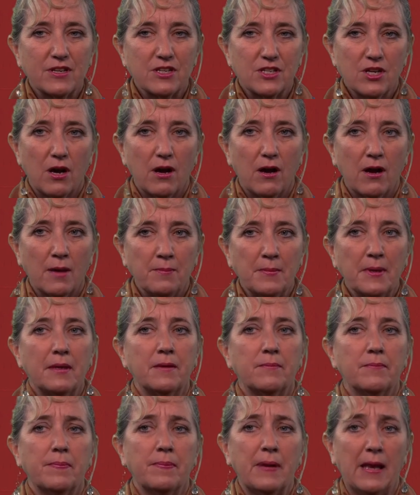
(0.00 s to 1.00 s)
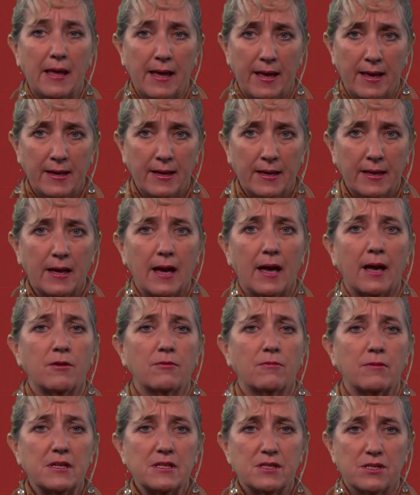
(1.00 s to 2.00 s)
time in planning and
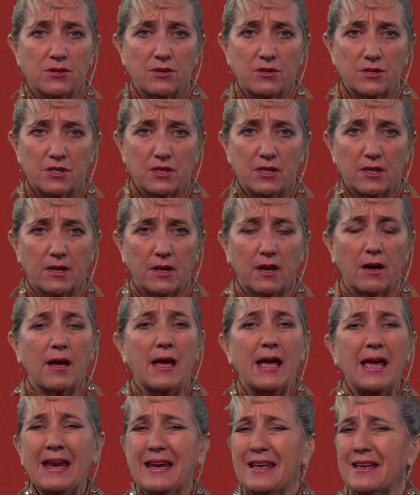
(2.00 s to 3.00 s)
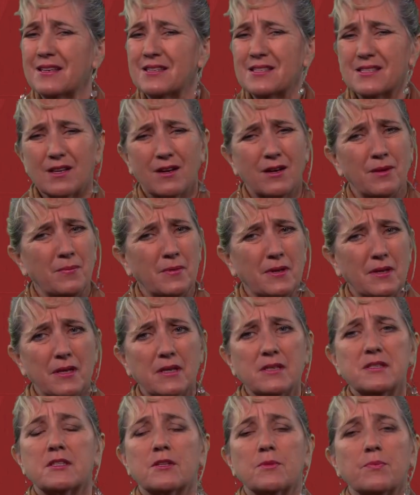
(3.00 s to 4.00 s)
researching any assignment is
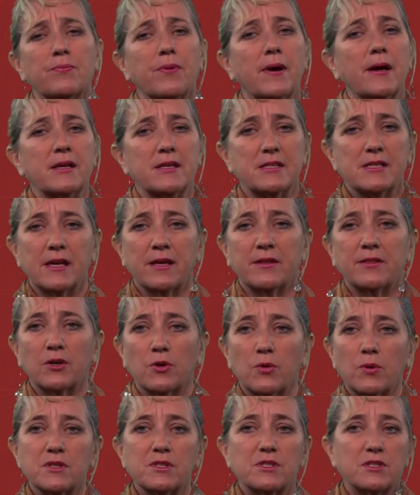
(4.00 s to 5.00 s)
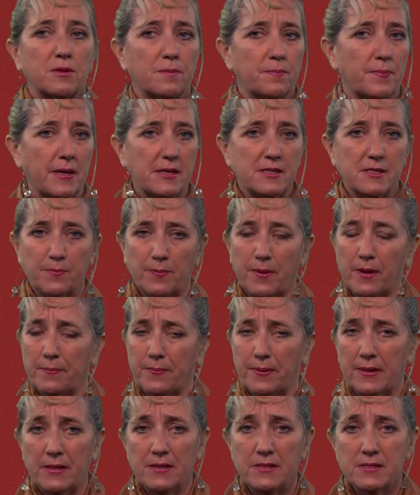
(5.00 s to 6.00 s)
to break down the question piece by
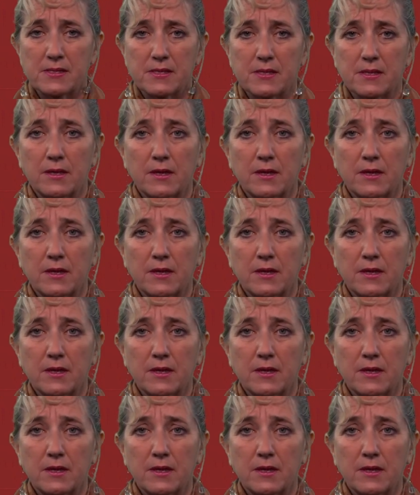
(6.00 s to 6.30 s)
piece,